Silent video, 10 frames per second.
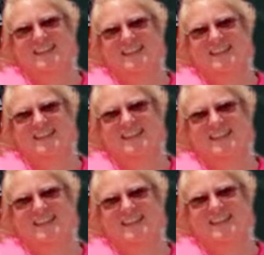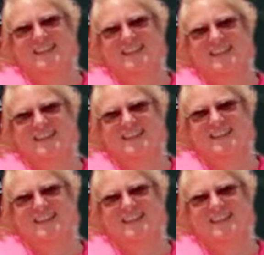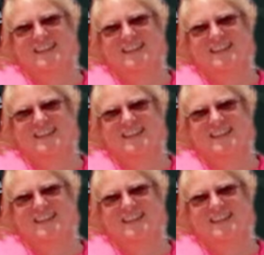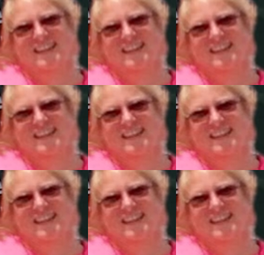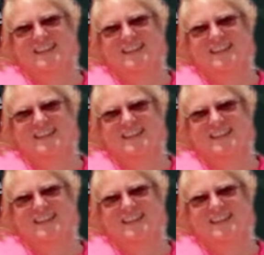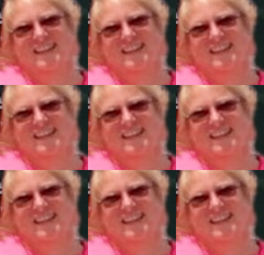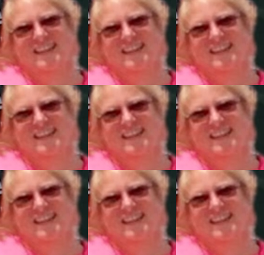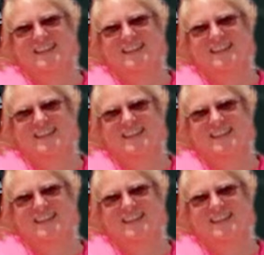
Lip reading: No words are spoken by the person on screen.